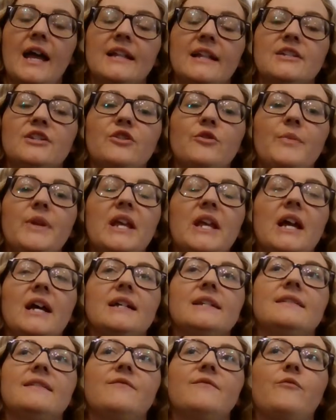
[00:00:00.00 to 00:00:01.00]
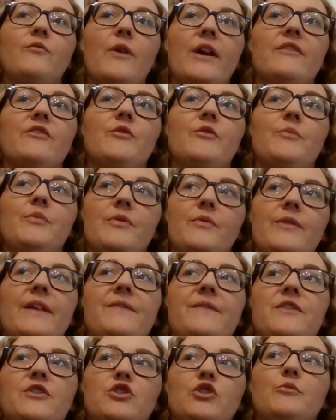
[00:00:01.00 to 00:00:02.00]
and so because of where
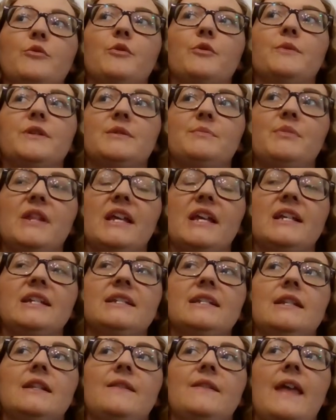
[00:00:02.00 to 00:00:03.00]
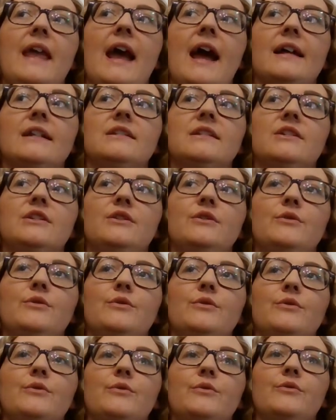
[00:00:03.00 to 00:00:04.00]
the tumor was placed, they had
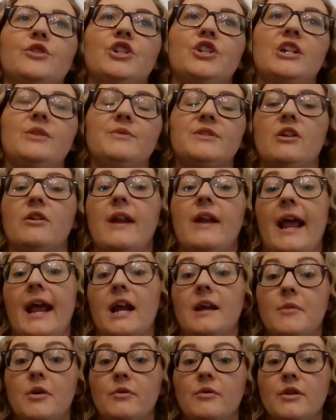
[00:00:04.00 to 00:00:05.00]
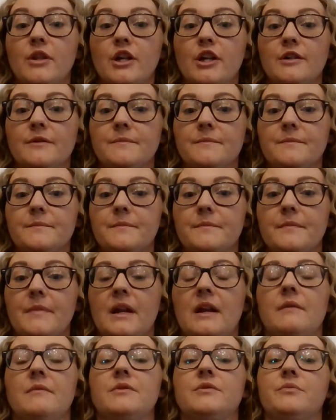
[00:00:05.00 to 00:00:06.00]
to she was on ECMO alert,
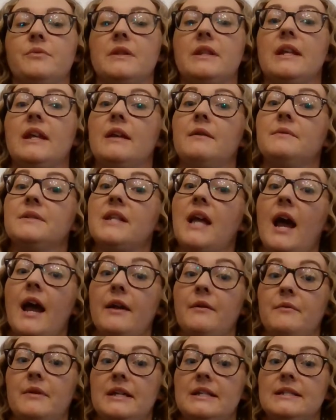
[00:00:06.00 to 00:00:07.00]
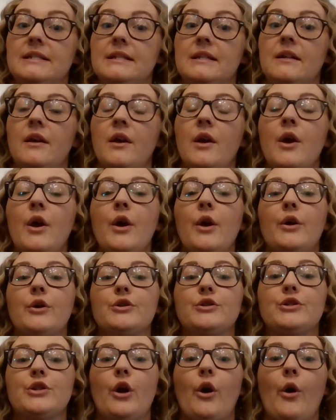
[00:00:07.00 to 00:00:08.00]
and it was high risk.
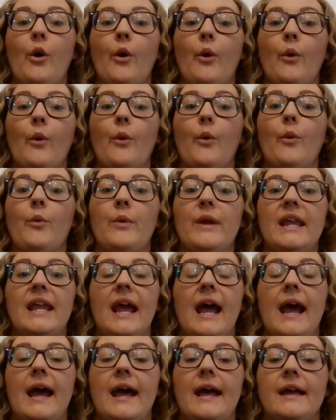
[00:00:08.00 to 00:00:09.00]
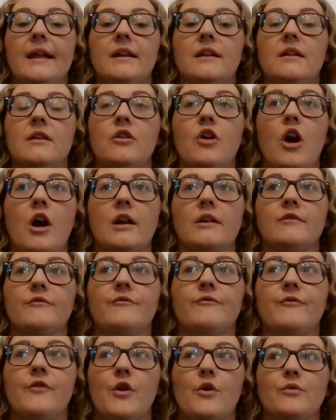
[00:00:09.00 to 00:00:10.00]
So we had gotten
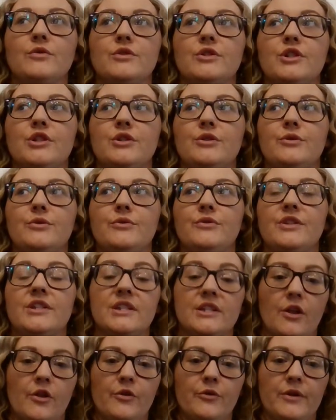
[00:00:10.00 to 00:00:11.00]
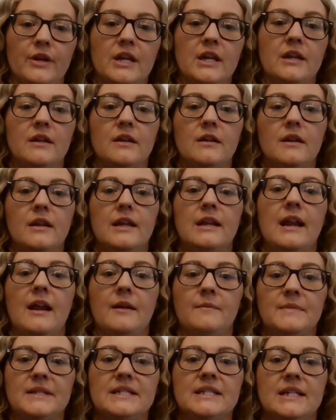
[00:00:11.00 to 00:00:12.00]
flown to the Stutlery in
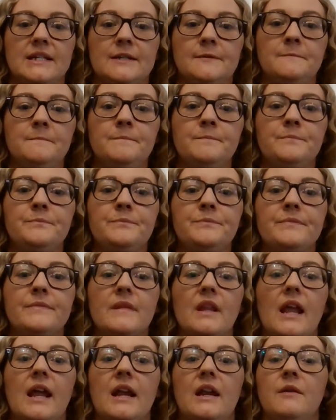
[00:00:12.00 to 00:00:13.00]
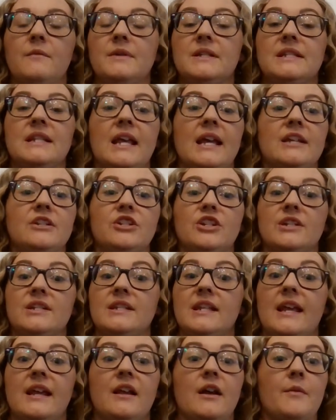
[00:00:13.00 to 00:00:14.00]
Edmonton, and it was like just
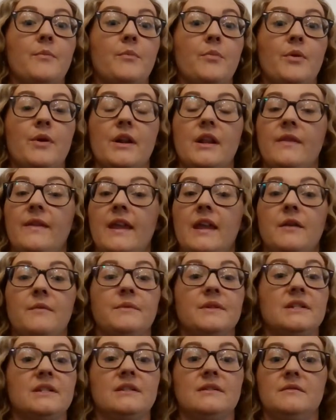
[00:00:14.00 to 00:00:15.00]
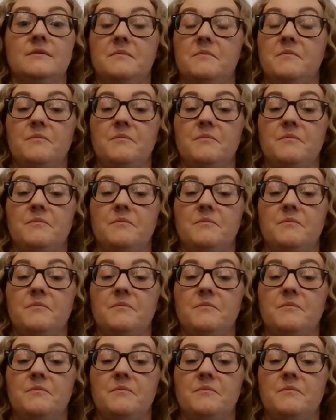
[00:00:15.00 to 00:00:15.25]
like a pretty like it was